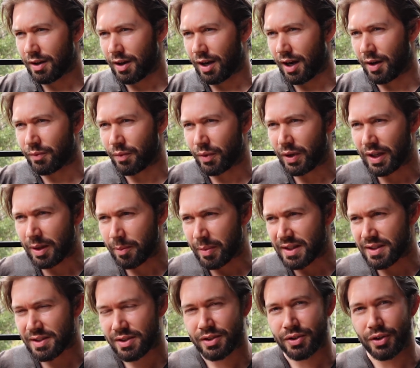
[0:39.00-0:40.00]
I've really
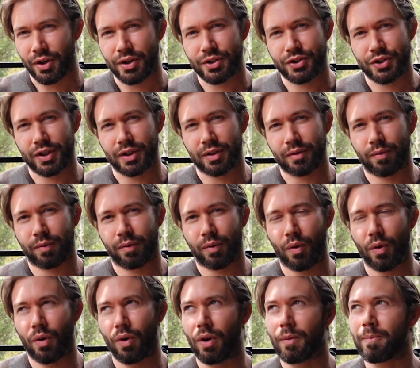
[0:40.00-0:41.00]
been searching
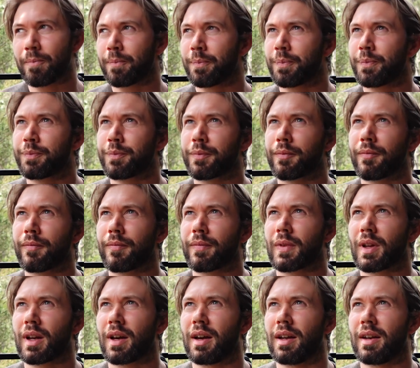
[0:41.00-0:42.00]
for
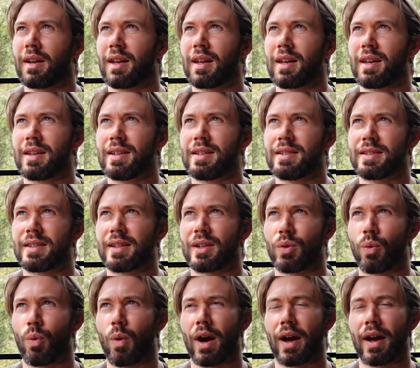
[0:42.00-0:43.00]
an easier
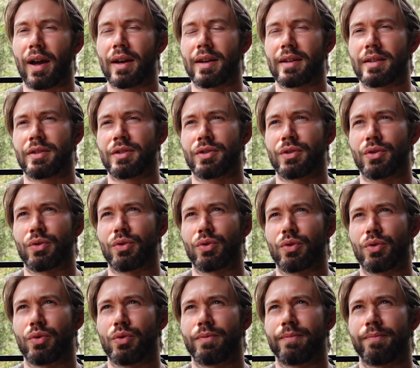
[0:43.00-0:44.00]
way
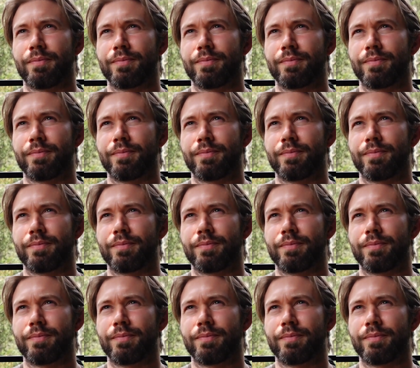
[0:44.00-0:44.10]
to